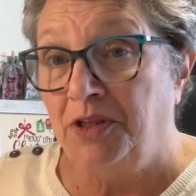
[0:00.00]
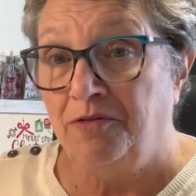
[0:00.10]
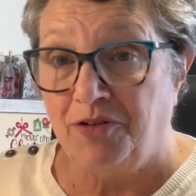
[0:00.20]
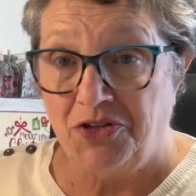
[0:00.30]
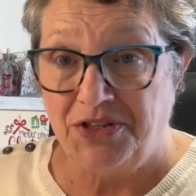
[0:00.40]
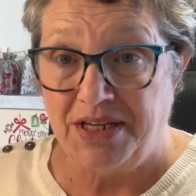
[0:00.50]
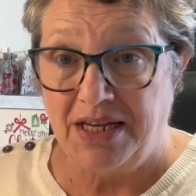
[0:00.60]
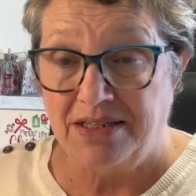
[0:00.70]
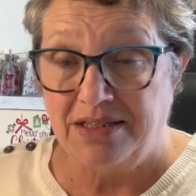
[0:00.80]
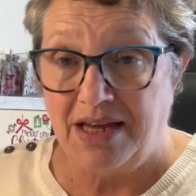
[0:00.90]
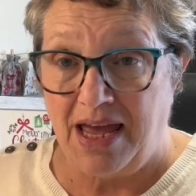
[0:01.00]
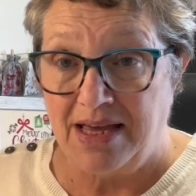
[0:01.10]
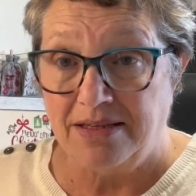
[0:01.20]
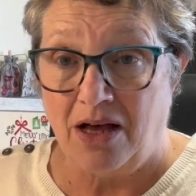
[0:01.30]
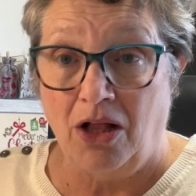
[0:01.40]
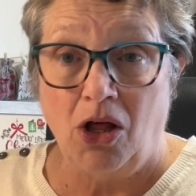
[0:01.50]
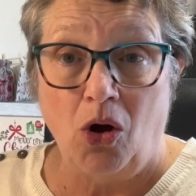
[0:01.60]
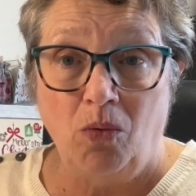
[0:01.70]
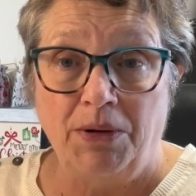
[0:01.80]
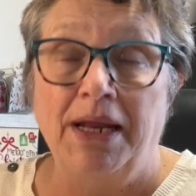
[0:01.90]
the first 6 days I'll
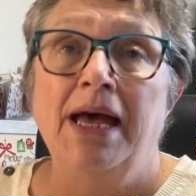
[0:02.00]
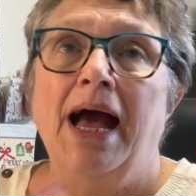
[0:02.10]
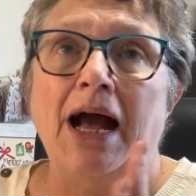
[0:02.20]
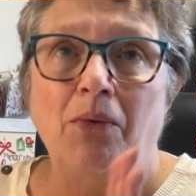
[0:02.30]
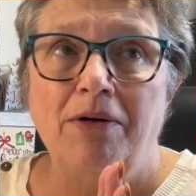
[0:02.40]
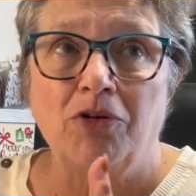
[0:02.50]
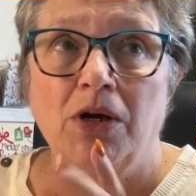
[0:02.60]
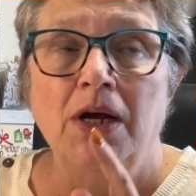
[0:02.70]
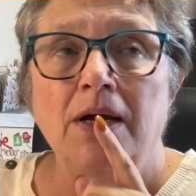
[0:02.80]
open. However,